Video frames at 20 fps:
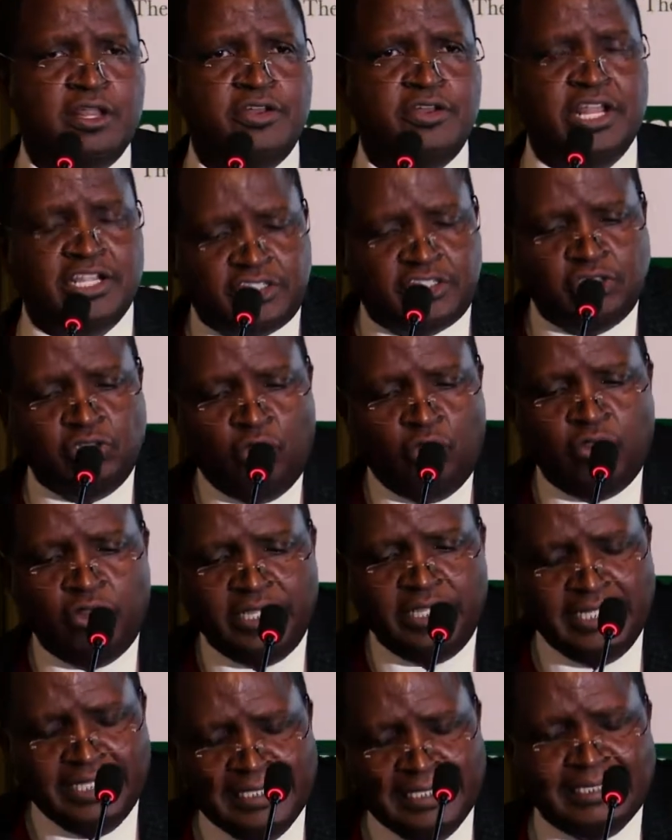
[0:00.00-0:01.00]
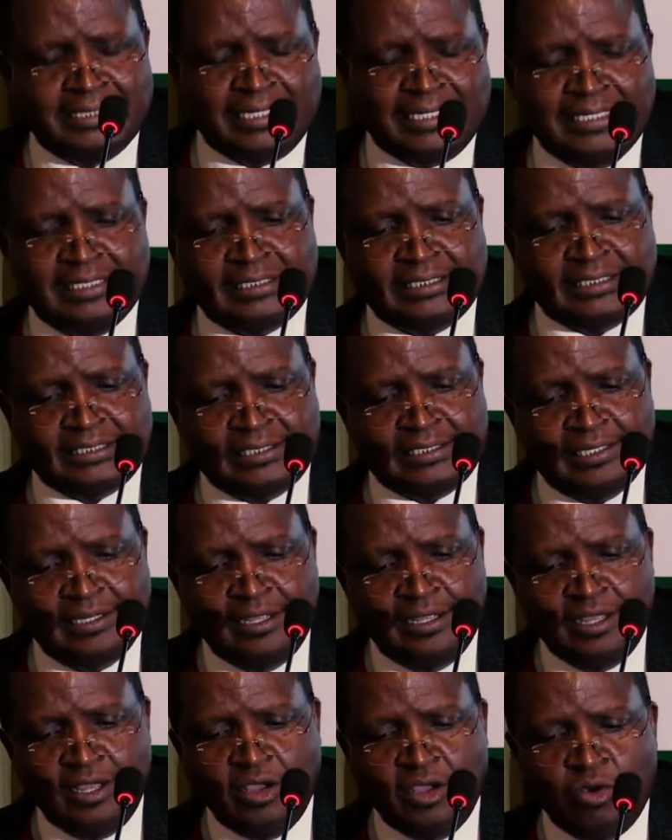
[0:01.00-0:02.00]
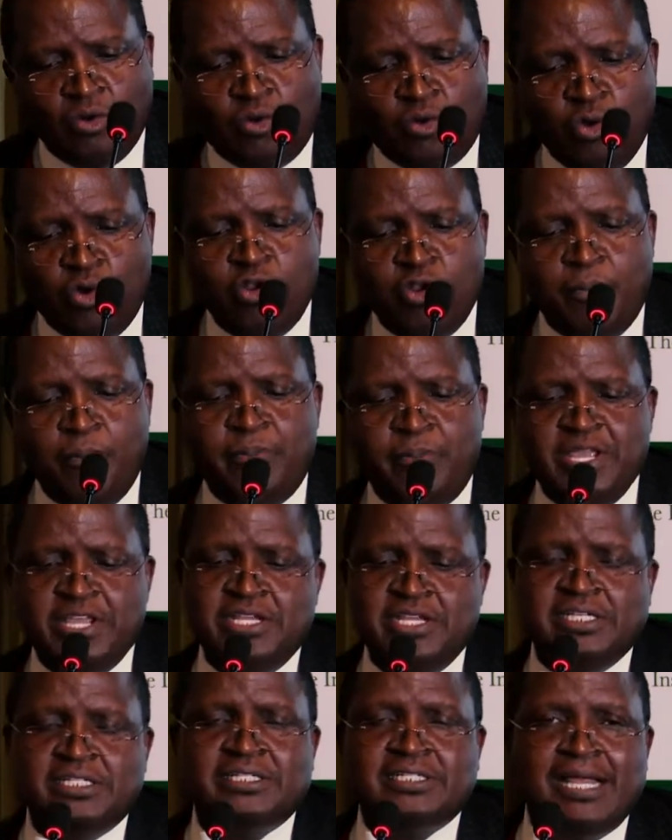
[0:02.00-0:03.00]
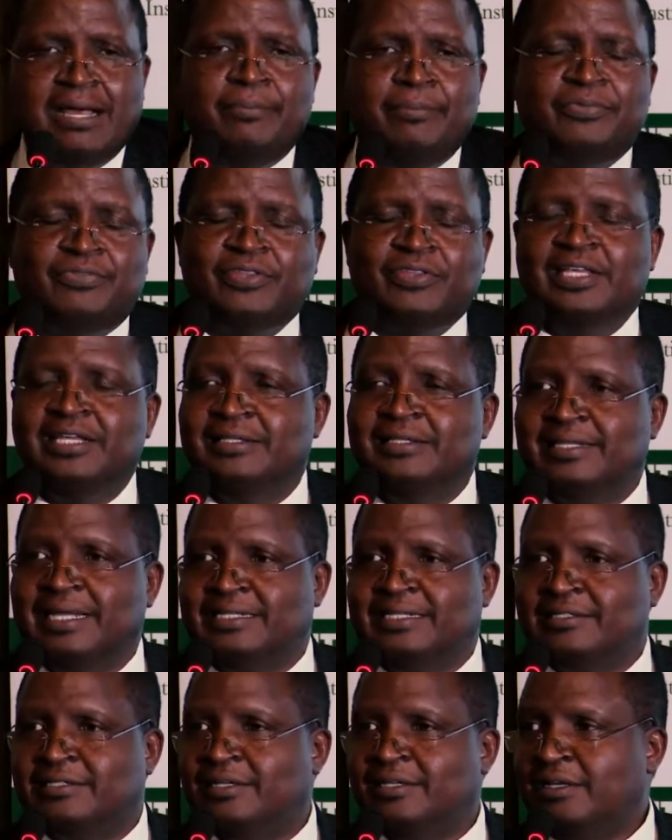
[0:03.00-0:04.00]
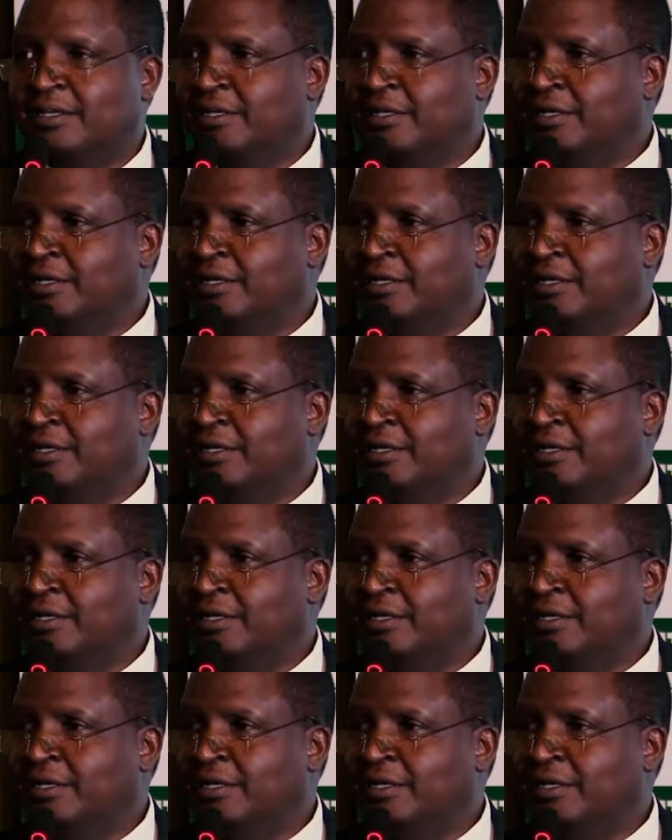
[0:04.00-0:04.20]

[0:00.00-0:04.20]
National interest could be something that